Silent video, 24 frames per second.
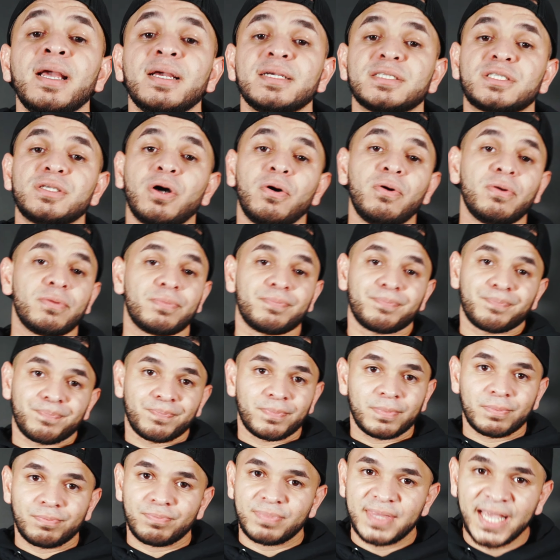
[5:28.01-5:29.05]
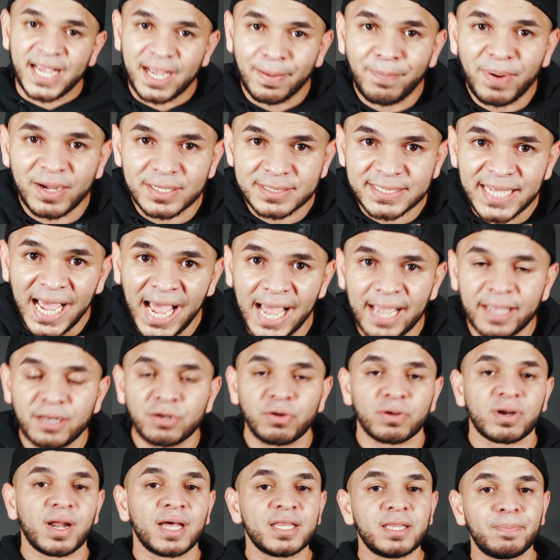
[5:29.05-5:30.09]
So think about that. You
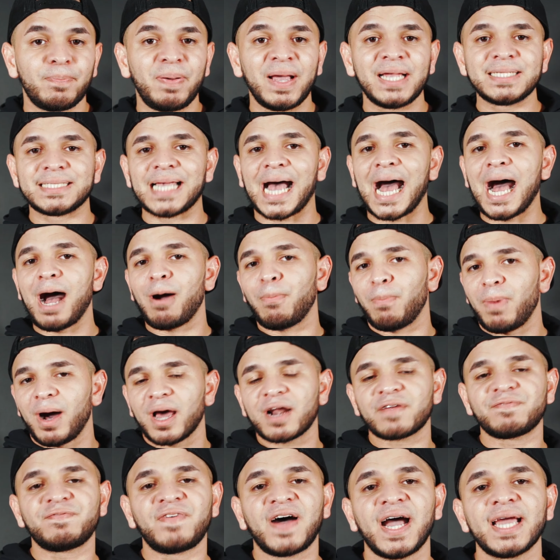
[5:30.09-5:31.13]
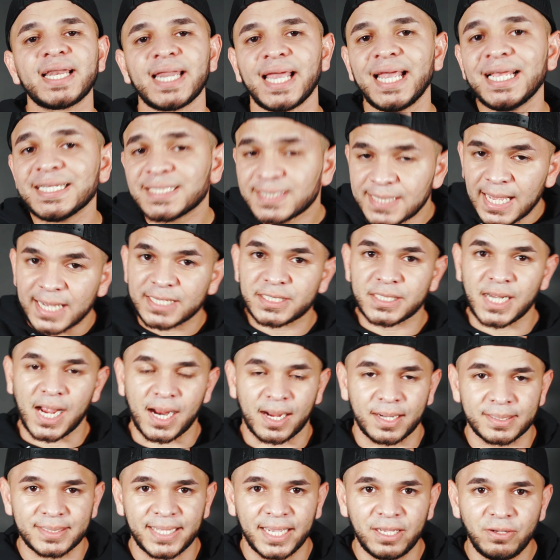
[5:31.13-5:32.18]
know, it all depends. How modified is that
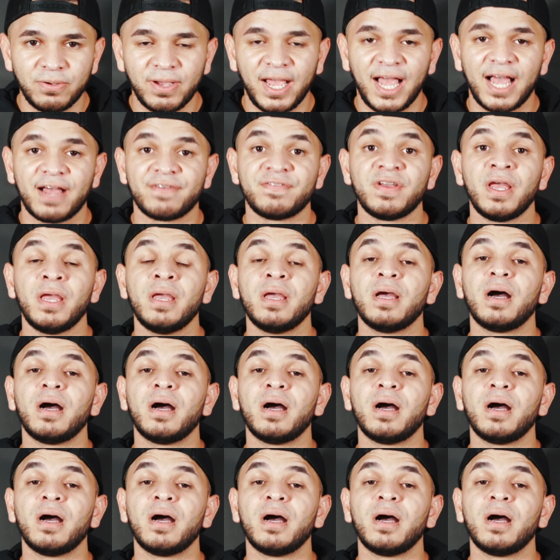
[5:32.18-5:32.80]
shotgun that you have?